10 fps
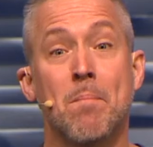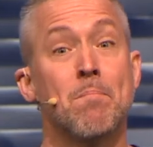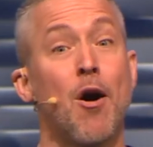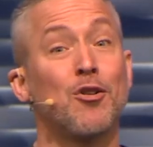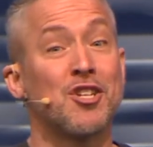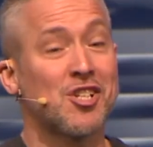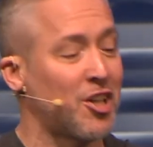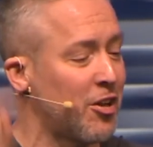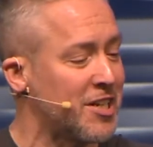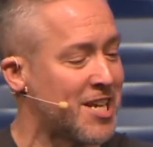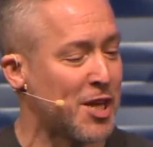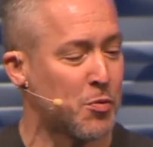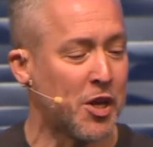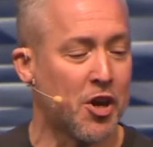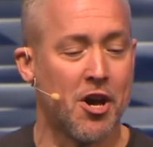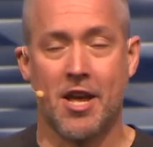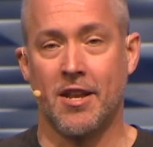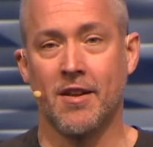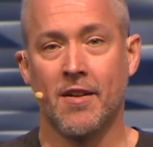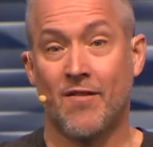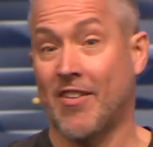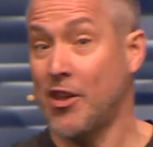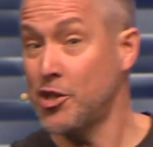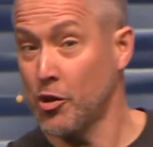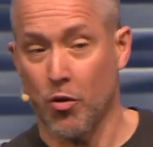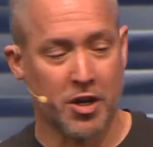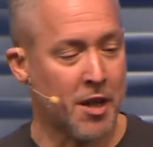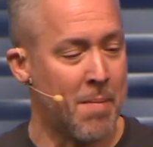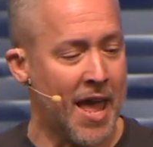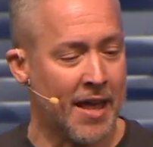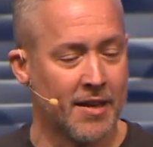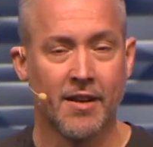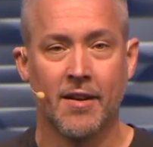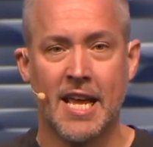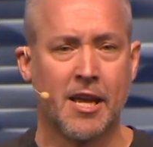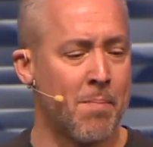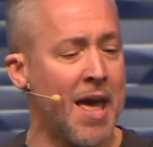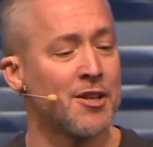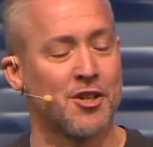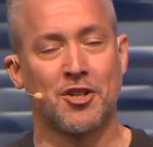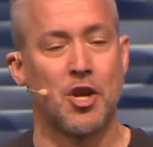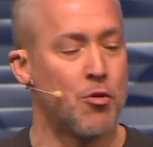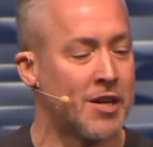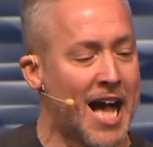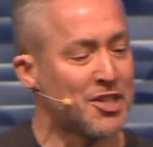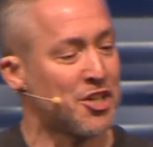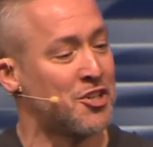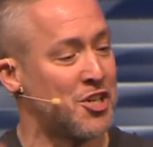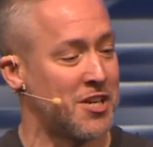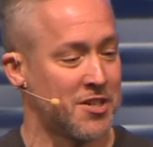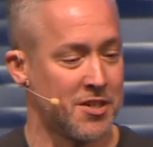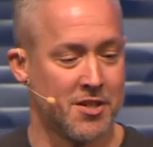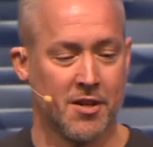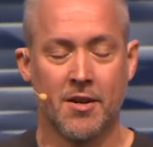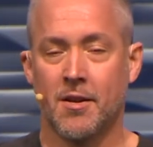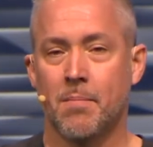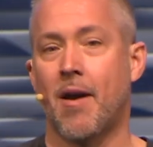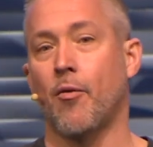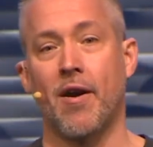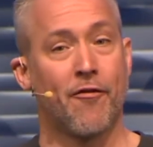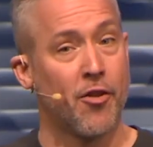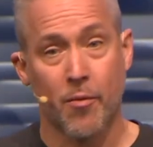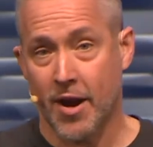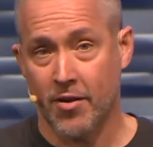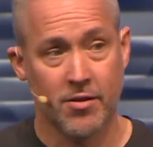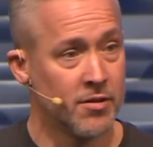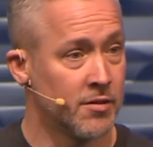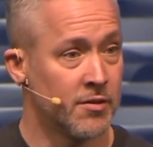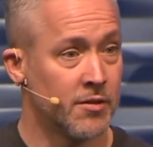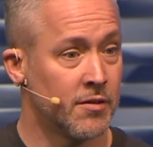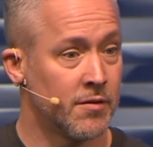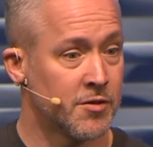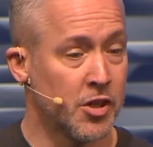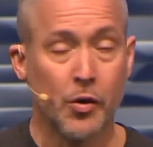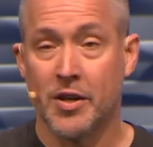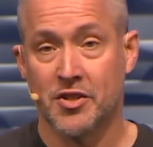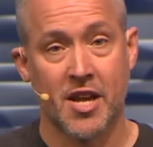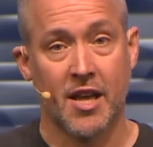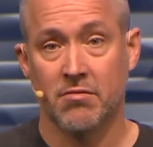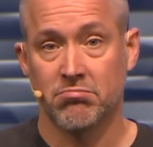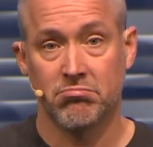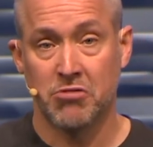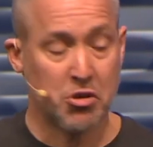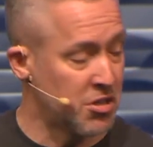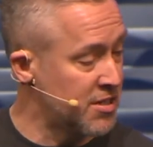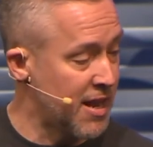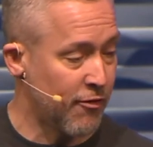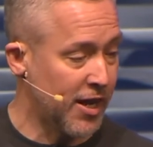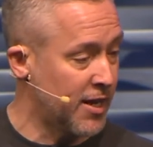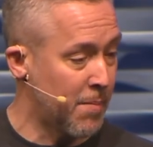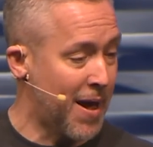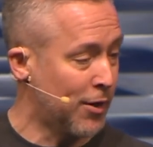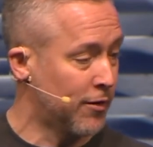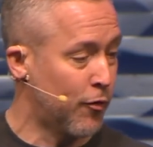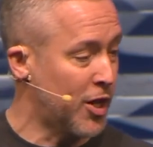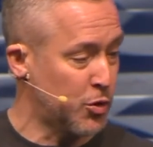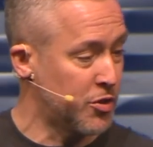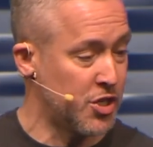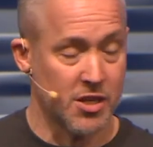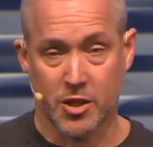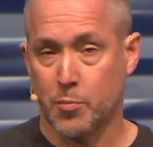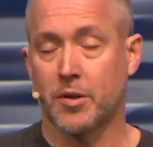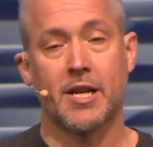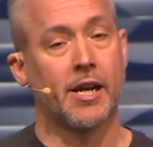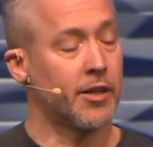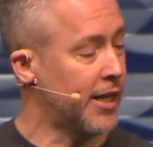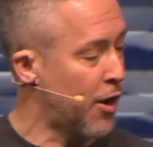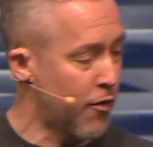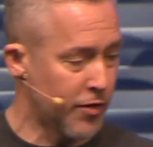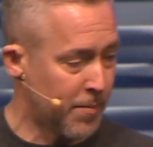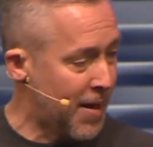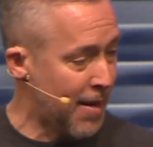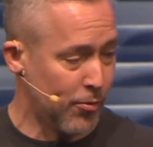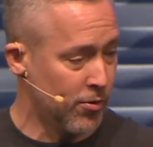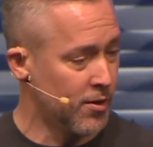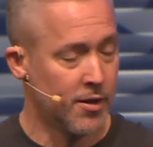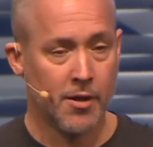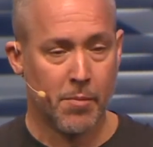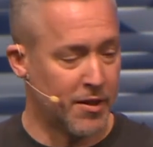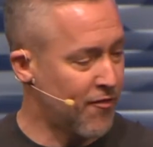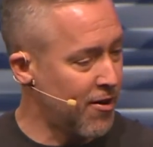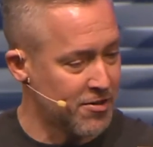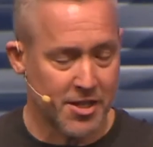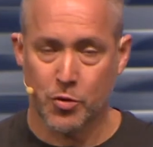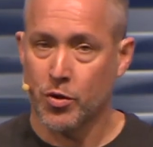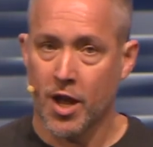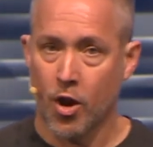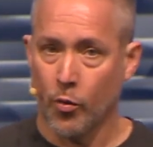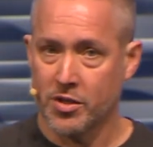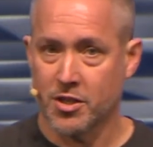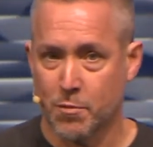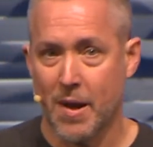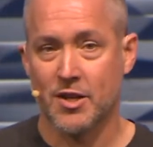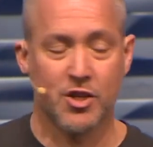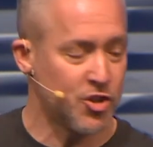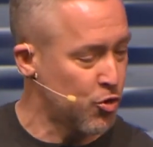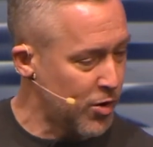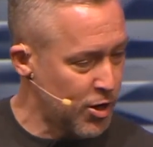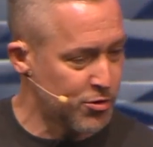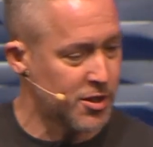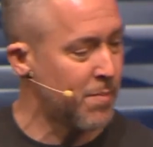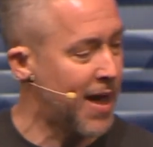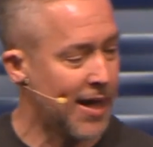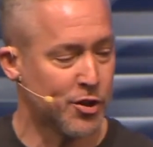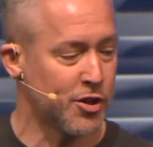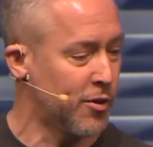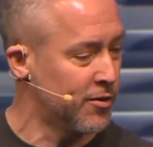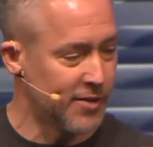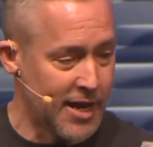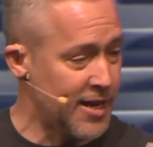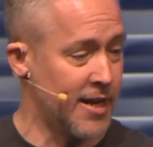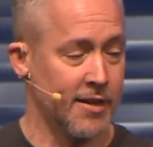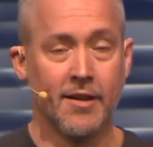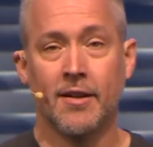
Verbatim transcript: Moses clearly says we could. In fact, they use the word command. He commands us to. Gotcha, Jesus. By the way, for the record, just gonna go ahead and say it. You should never get in a battle of wits with Jesus, particularly over the Bible. But the Pharisees were not always the spiciest Doritos in the bag, so they did.